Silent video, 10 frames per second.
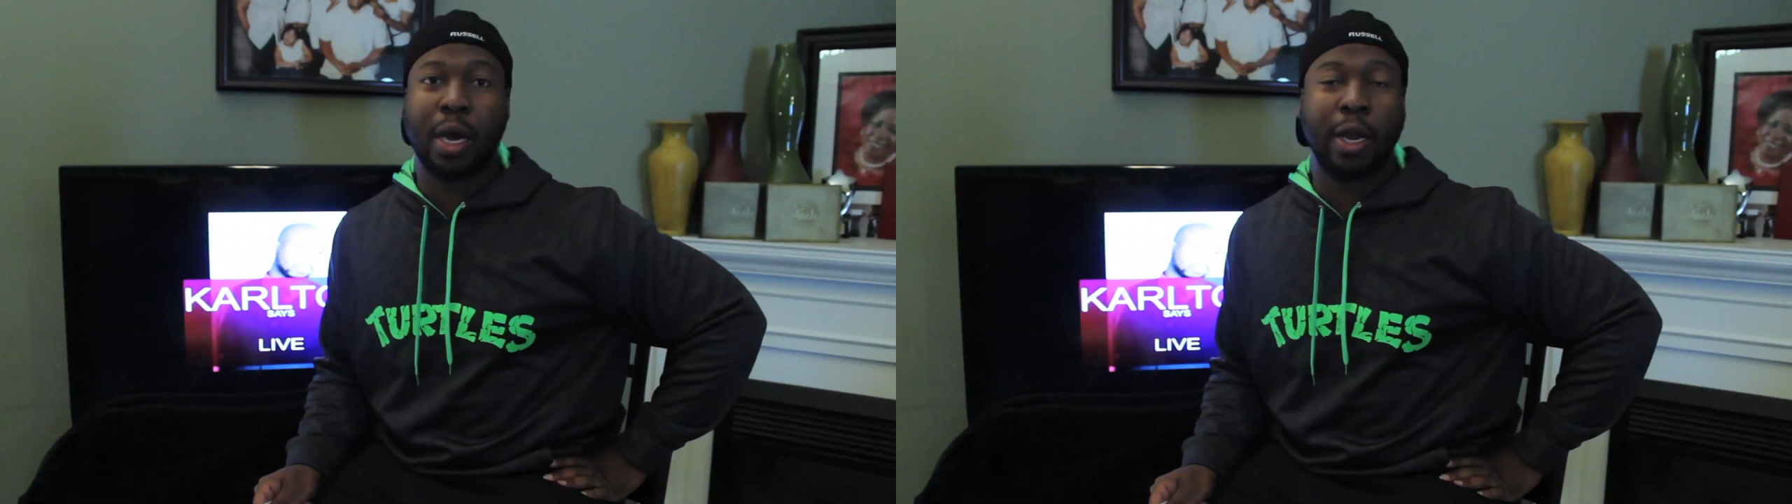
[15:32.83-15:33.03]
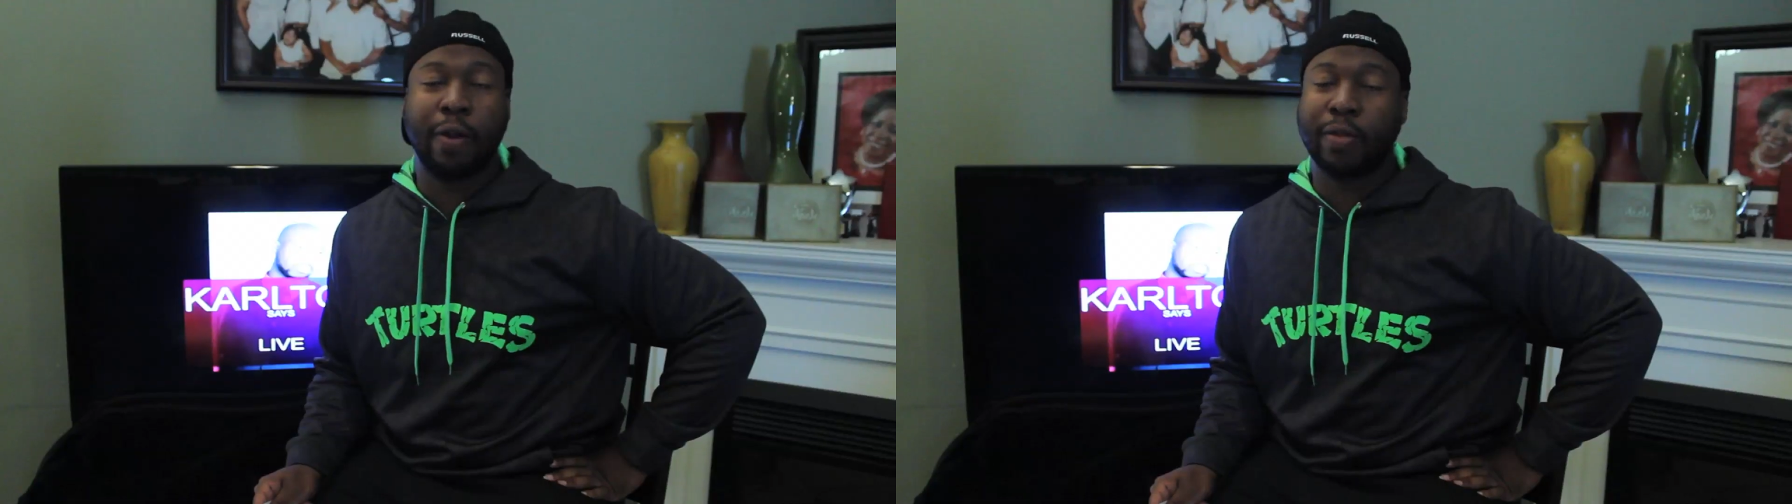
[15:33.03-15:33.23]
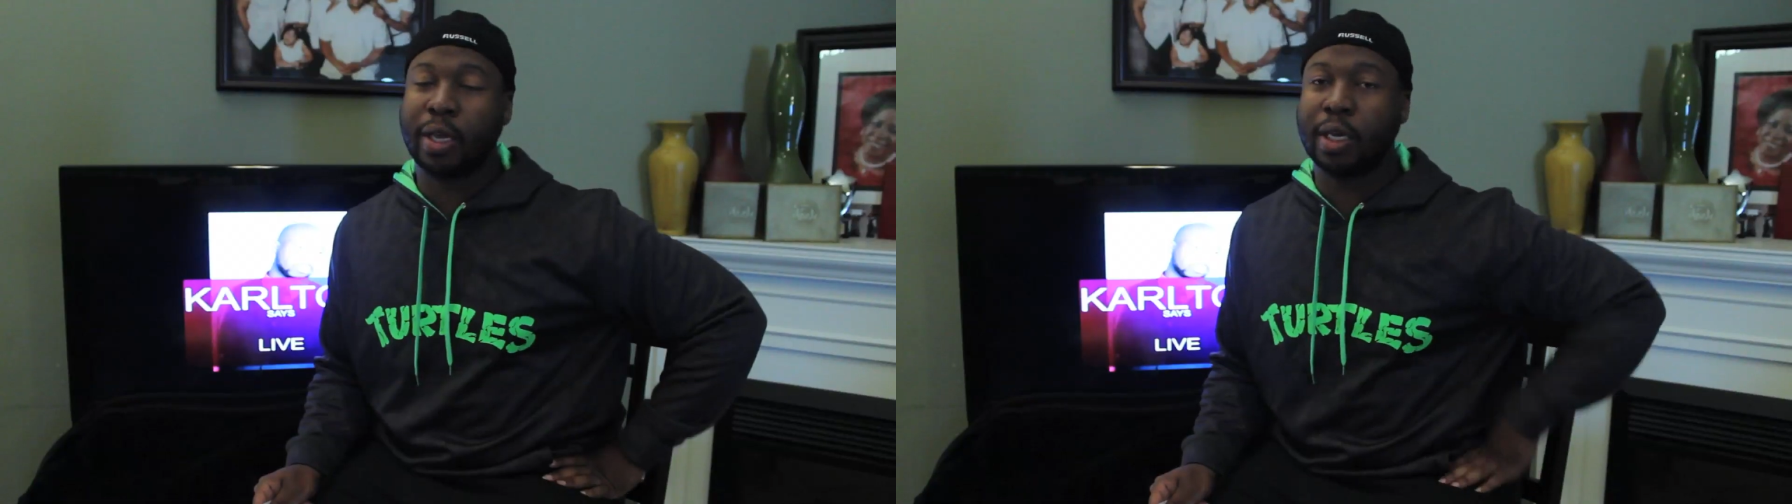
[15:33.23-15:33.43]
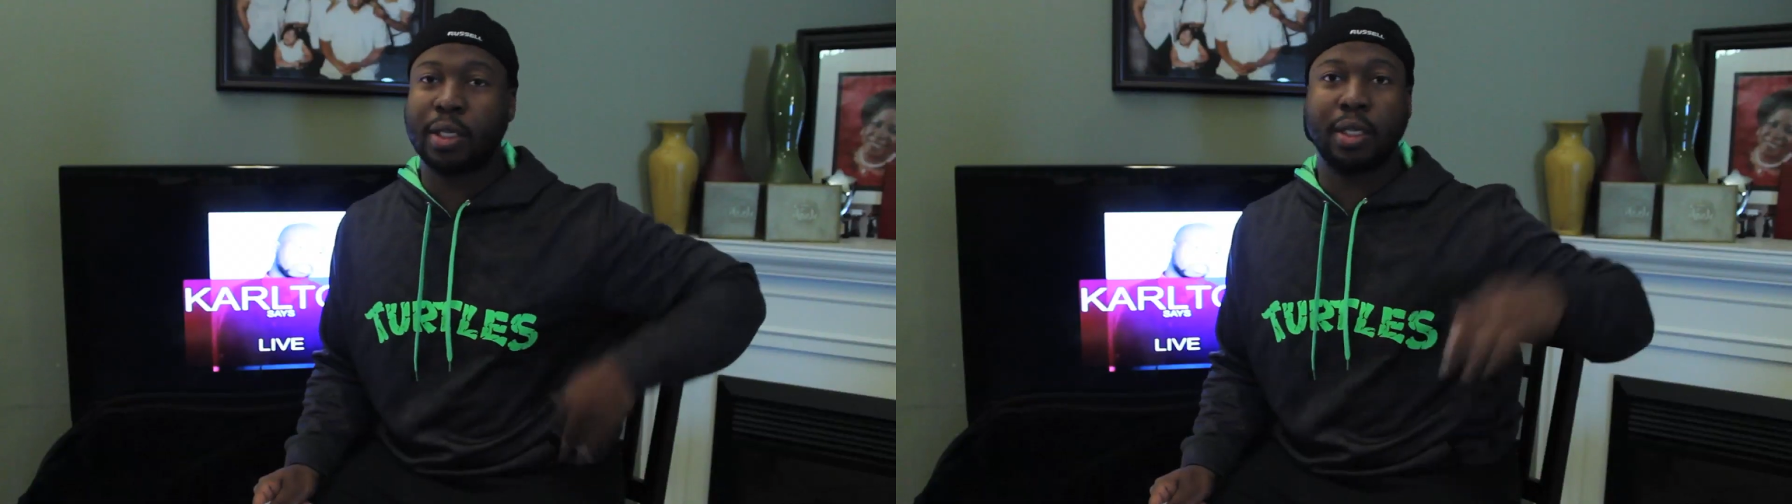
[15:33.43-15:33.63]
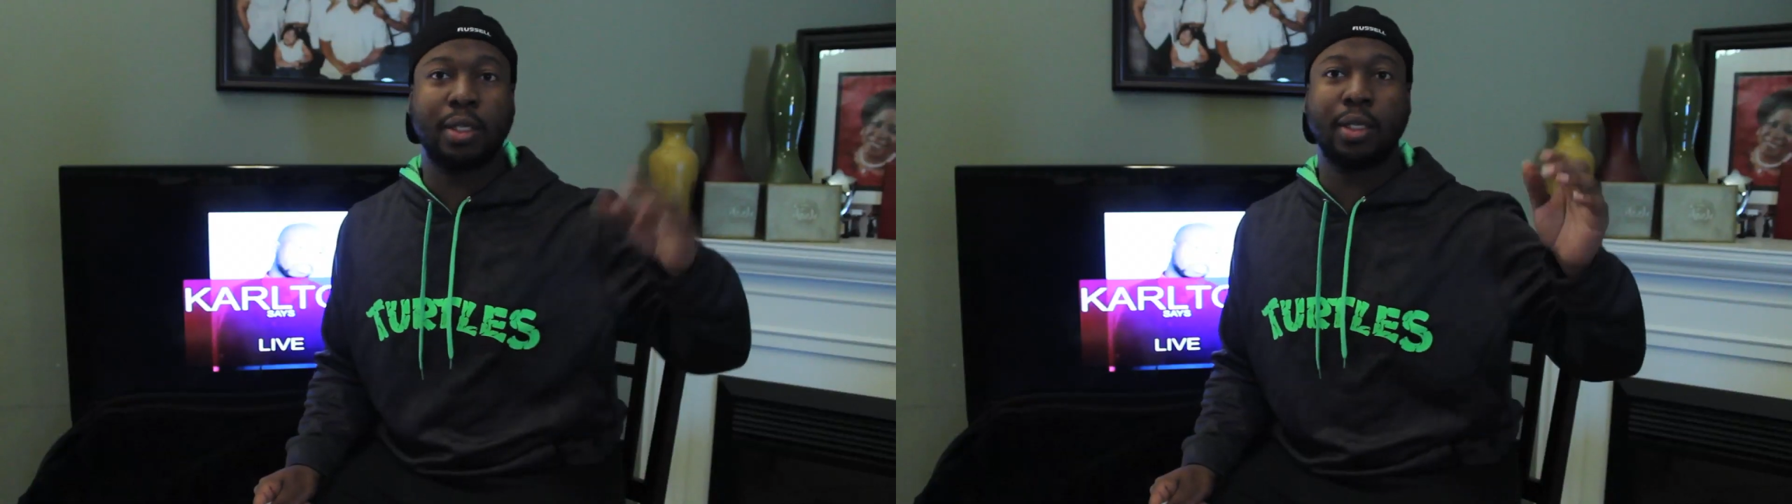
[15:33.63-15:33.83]
everything's
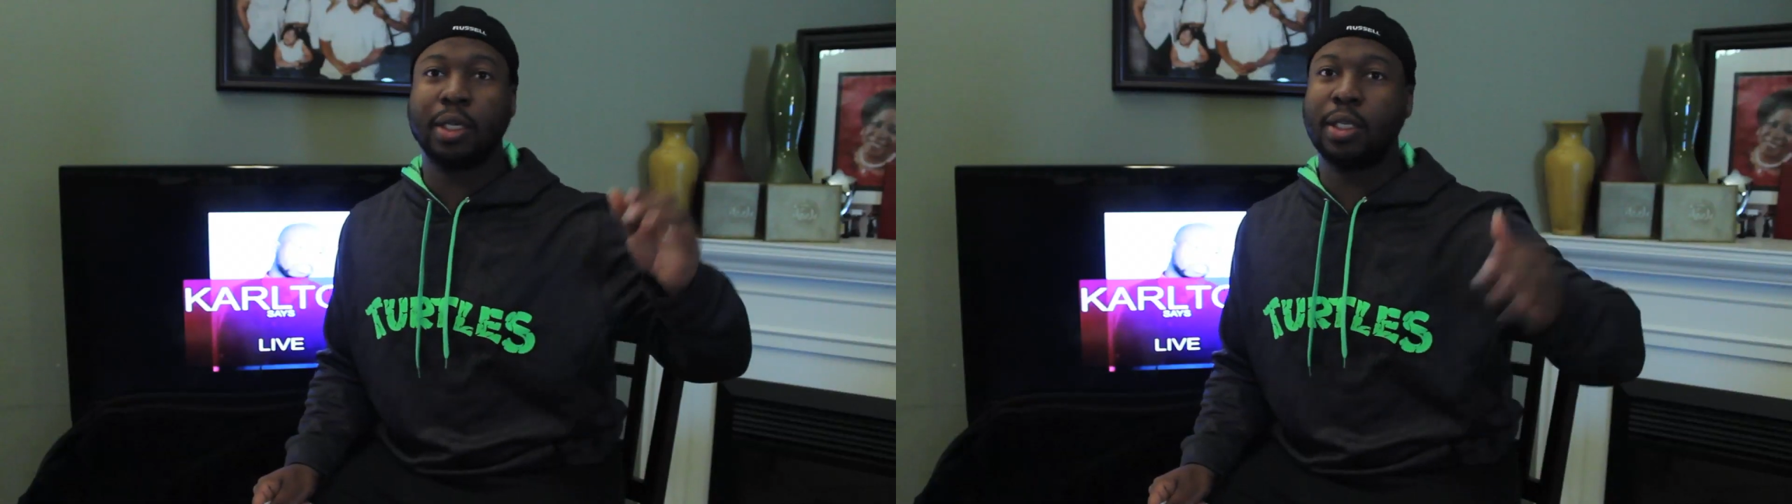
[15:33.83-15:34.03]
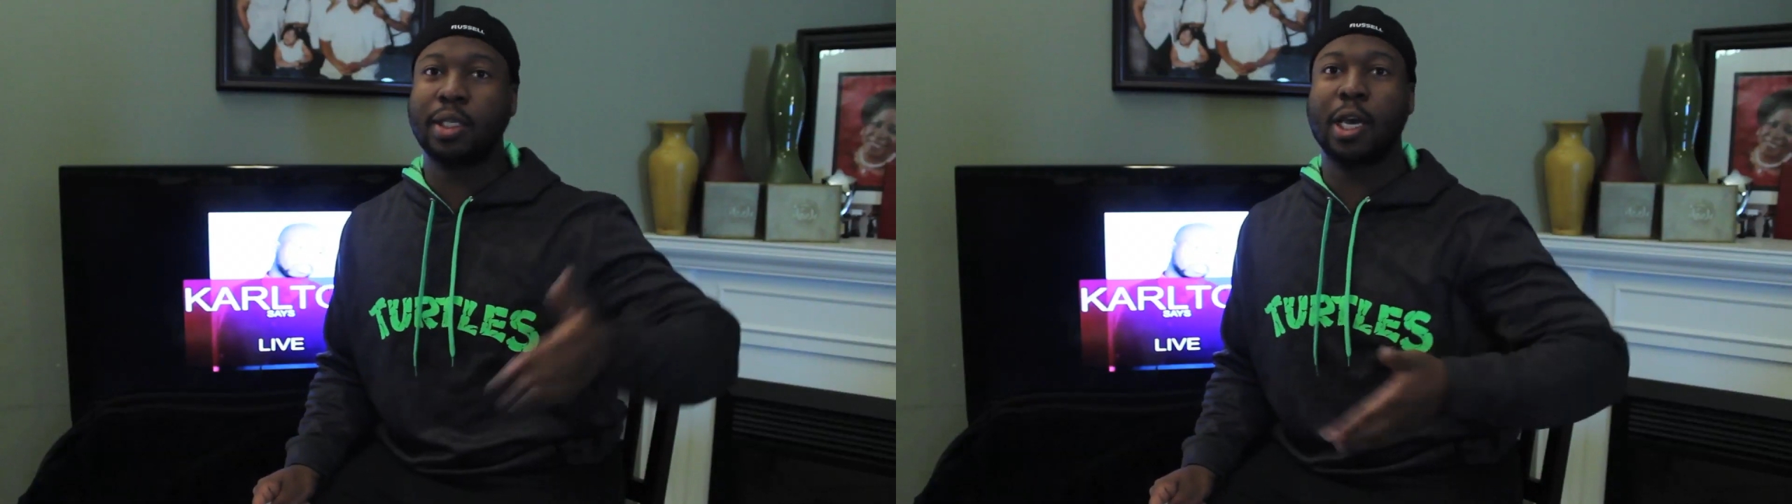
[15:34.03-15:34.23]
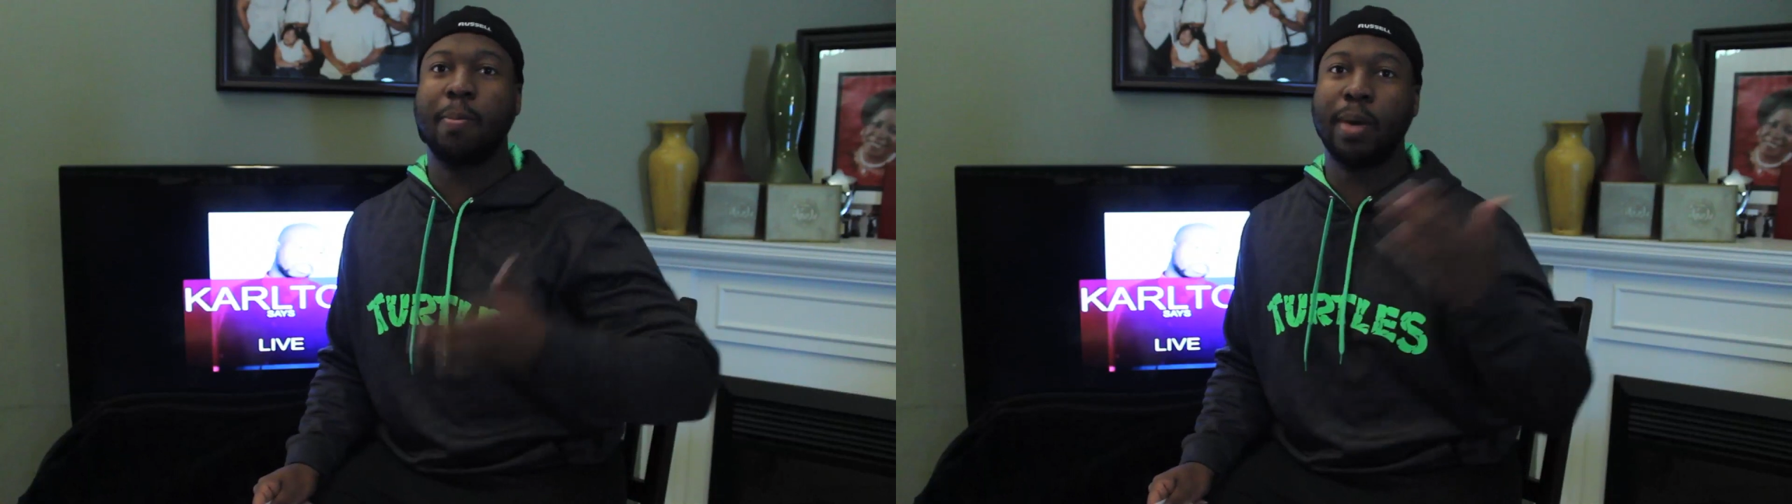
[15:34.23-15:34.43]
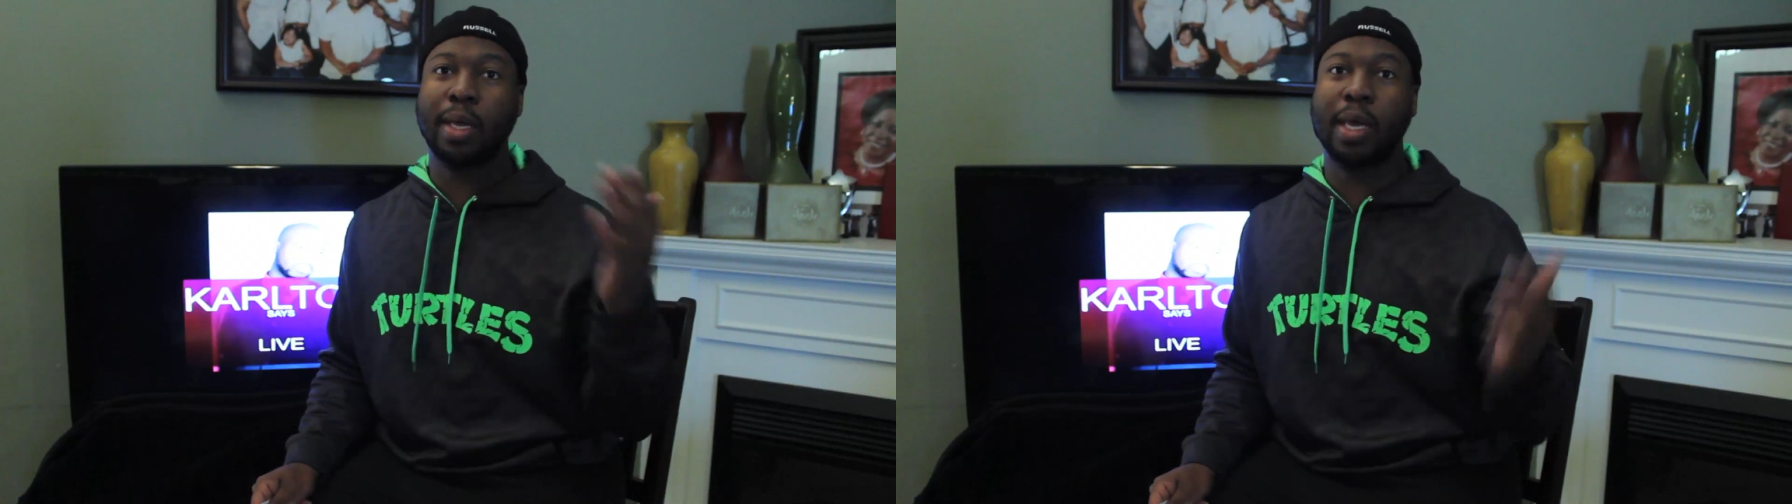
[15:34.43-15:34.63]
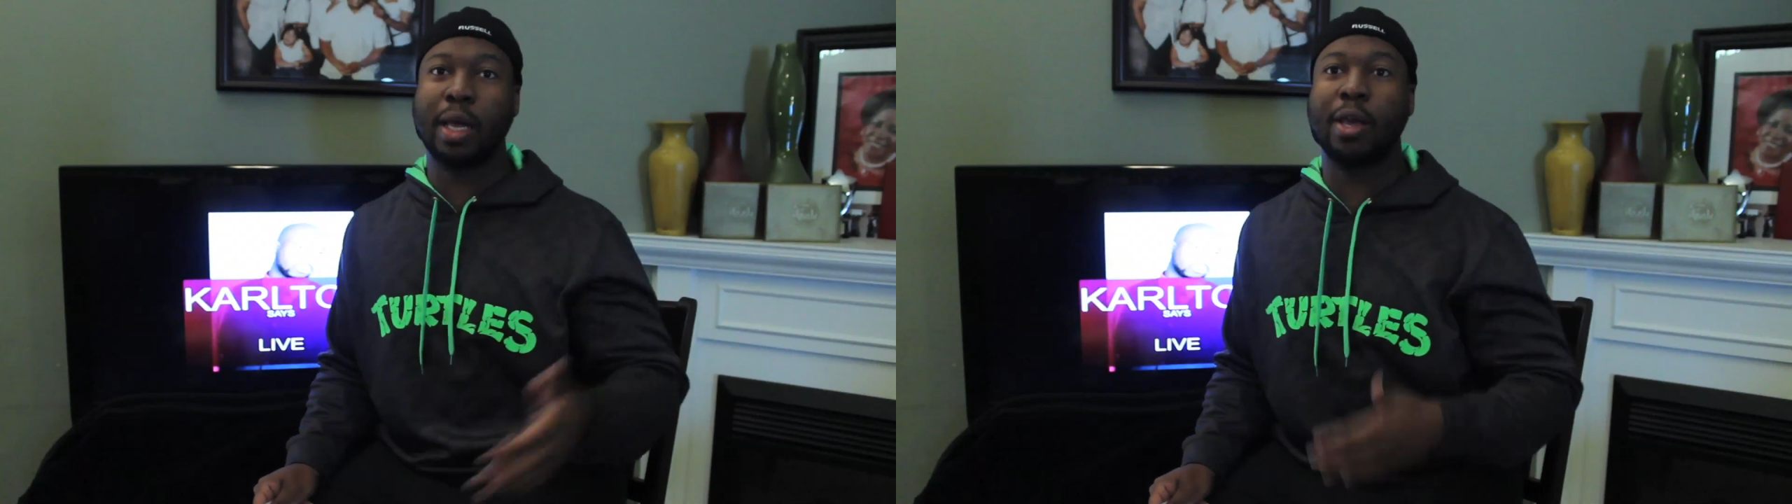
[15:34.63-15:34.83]
just coming
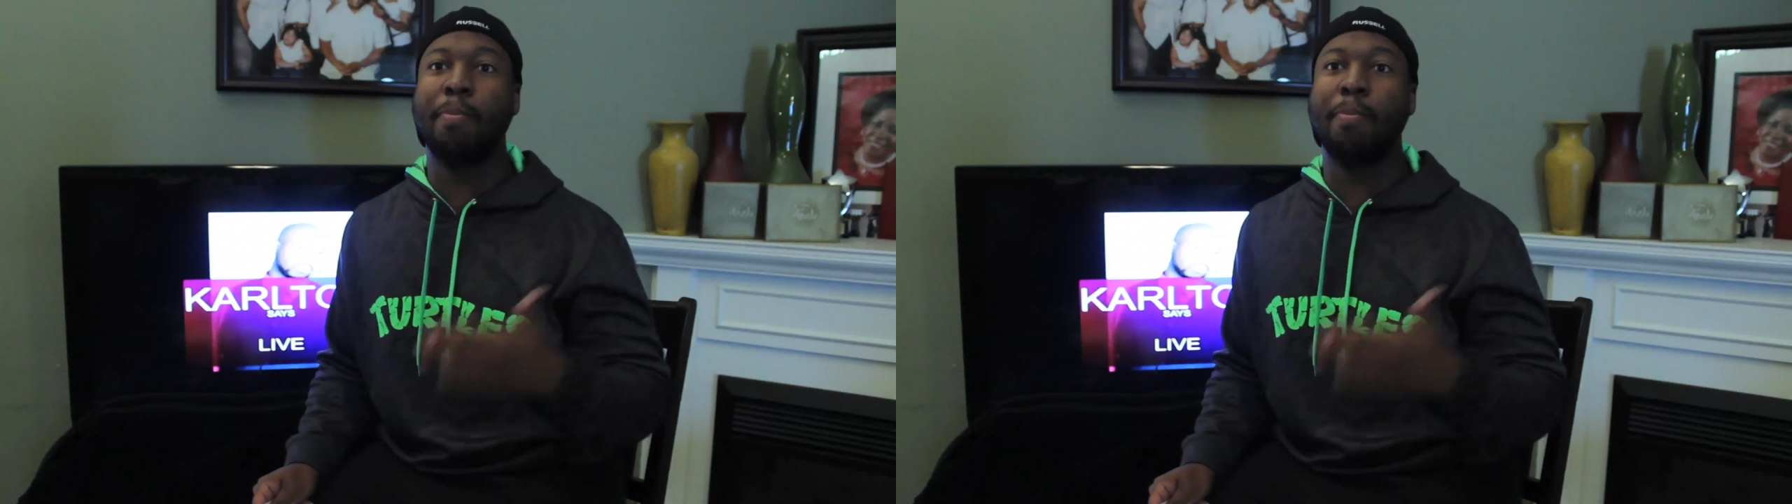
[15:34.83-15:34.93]
together.